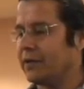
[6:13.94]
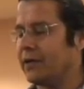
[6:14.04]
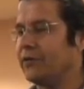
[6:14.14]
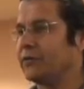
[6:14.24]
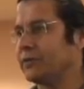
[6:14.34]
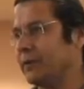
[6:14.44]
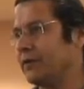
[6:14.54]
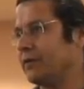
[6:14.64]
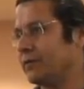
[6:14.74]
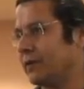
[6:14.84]
other
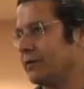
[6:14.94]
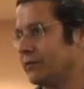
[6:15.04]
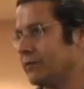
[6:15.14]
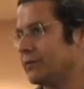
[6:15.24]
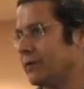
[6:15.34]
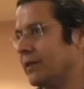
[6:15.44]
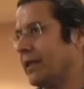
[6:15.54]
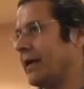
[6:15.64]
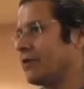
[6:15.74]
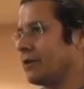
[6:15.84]
species that it grows with,
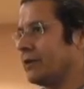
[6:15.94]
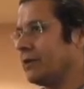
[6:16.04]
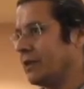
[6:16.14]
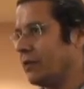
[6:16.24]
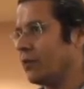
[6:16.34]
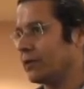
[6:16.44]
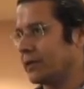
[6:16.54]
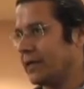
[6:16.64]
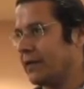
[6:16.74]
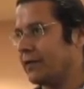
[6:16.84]
that actually they work
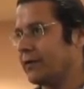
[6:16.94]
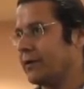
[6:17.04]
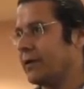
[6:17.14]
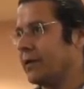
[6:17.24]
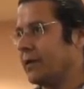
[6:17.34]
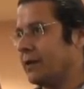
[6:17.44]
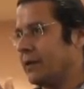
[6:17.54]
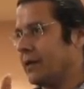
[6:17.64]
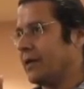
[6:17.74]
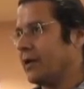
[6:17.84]
together
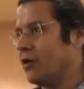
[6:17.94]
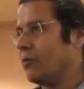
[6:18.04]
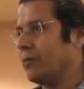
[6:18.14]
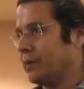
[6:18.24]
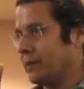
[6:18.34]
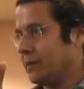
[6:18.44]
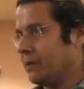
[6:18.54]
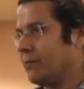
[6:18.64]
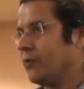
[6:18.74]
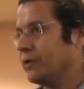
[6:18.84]
and help
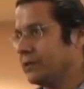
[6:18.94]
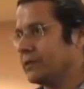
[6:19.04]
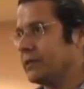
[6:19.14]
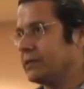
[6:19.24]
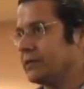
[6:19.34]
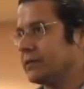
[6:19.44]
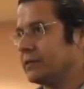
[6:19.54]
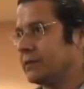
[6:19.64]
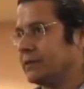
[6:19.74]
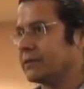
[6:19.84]
with
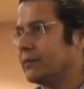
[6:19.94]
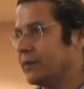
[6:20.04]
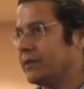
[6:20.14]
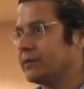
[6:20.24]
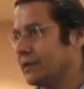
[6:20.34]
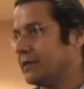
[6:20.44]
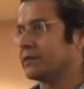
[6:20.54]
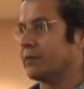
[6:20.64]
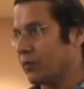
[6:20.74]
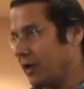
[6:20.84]
diseases and some of these
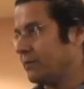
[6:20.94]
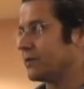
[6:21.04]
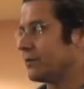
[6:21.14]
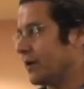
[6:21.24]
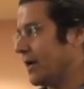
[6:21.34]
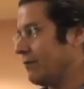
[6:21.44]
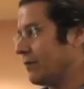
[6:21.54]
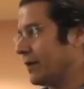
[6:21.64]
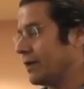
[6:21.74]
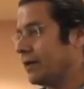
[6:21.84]
things, the problems that we're
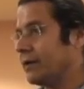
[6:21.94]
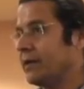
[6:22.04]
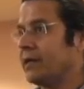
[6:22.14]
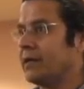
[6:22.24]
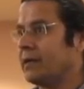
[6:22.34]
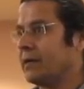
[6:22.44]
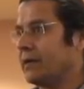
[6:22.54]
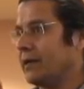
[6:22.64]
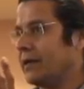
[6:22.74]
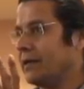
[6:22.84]
having right now.
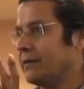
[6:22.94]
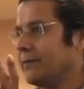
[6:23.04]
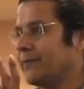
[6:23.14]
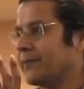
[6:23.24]
And